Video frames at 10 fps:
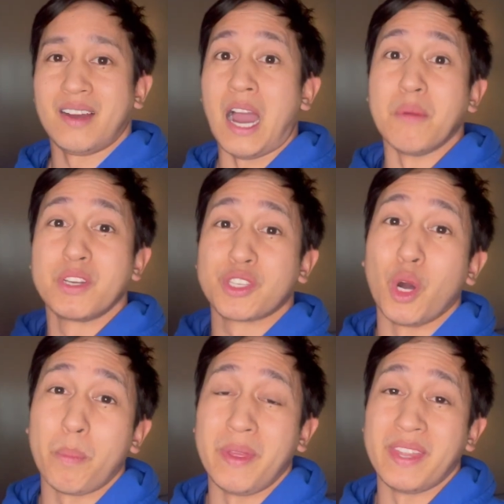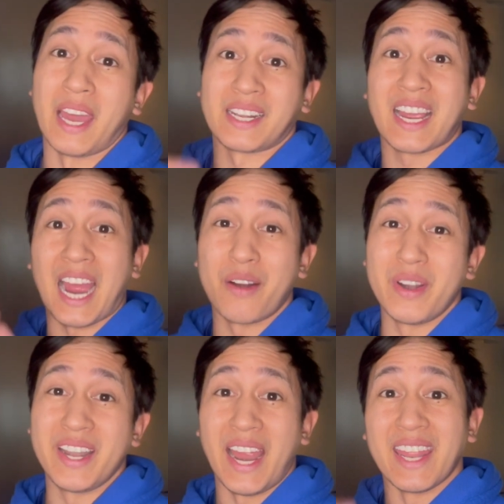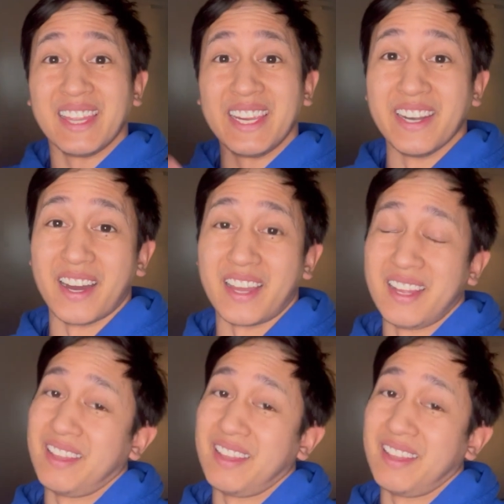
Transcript: I'm just hoping that Kyrie and Lena